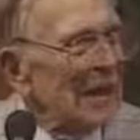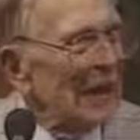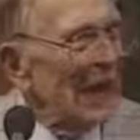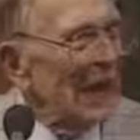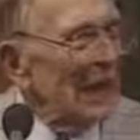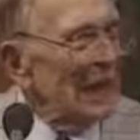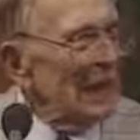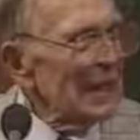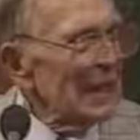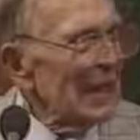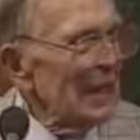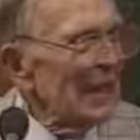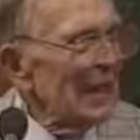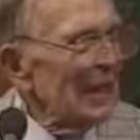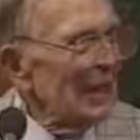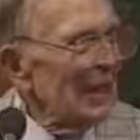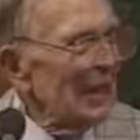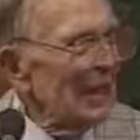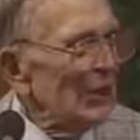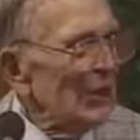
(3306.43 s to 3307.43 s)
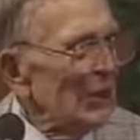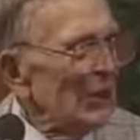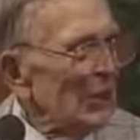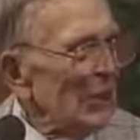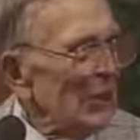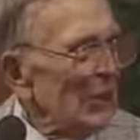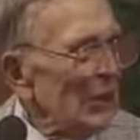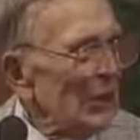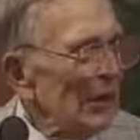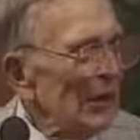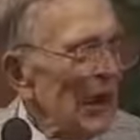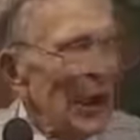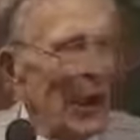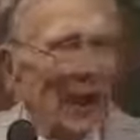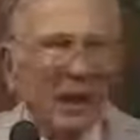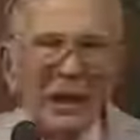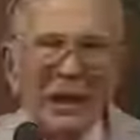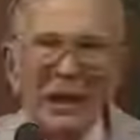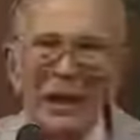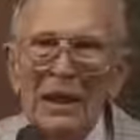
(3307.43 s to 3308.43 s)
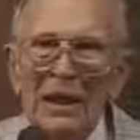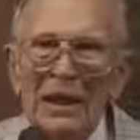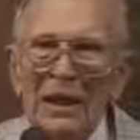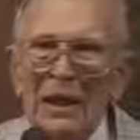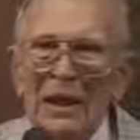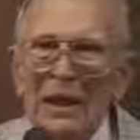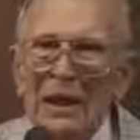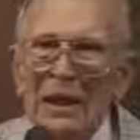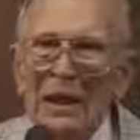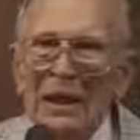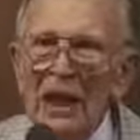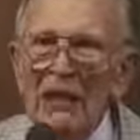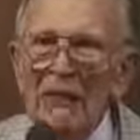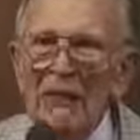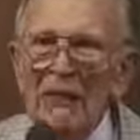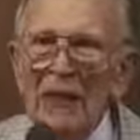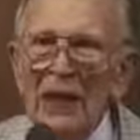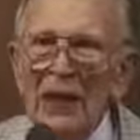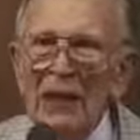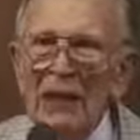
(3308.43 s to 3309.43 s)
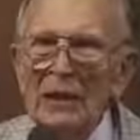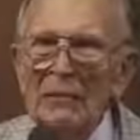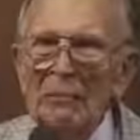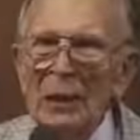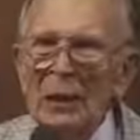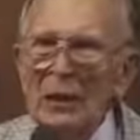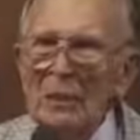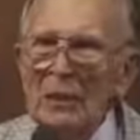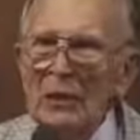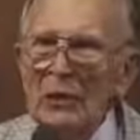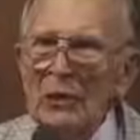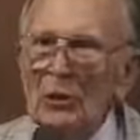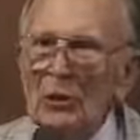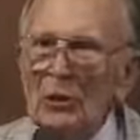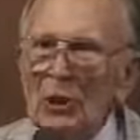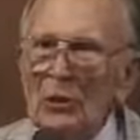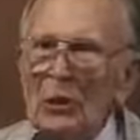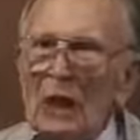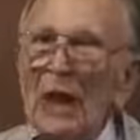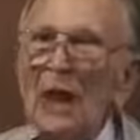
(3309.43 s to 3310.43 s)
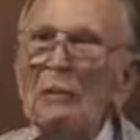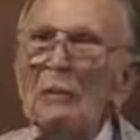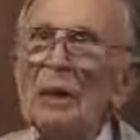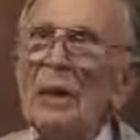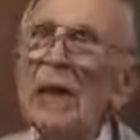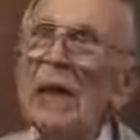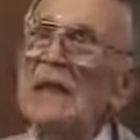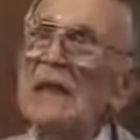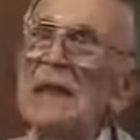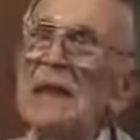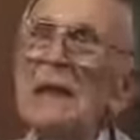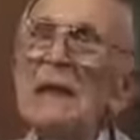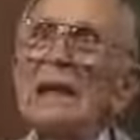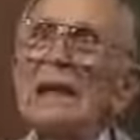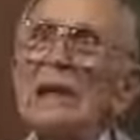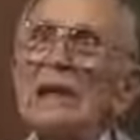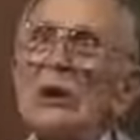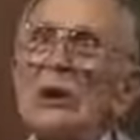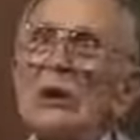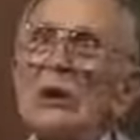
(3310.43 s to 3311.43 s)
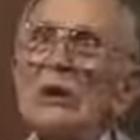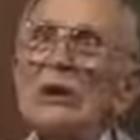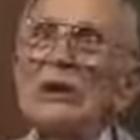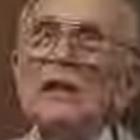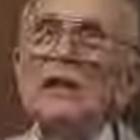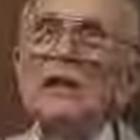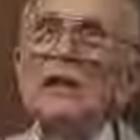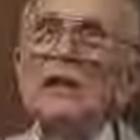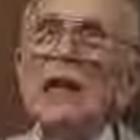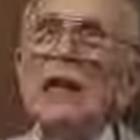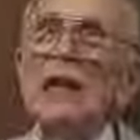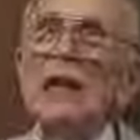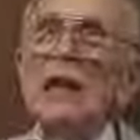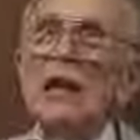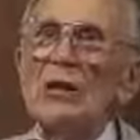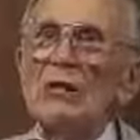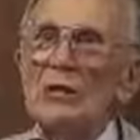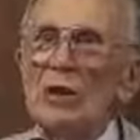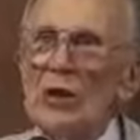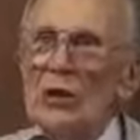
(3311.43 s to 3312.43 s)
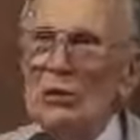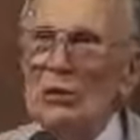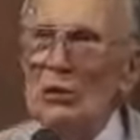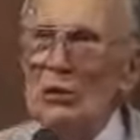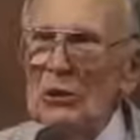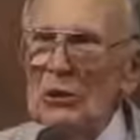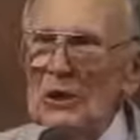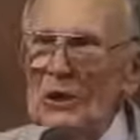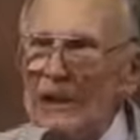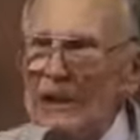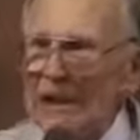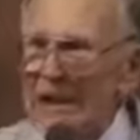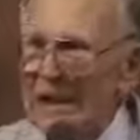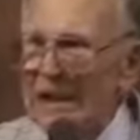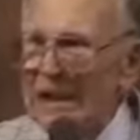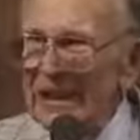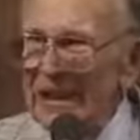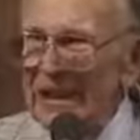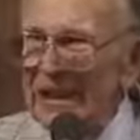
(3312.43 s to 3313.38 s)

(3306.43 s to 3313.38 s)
Nice thing to do. I, I fail him maybe during the day, but I say, Lord Jesus, I love you.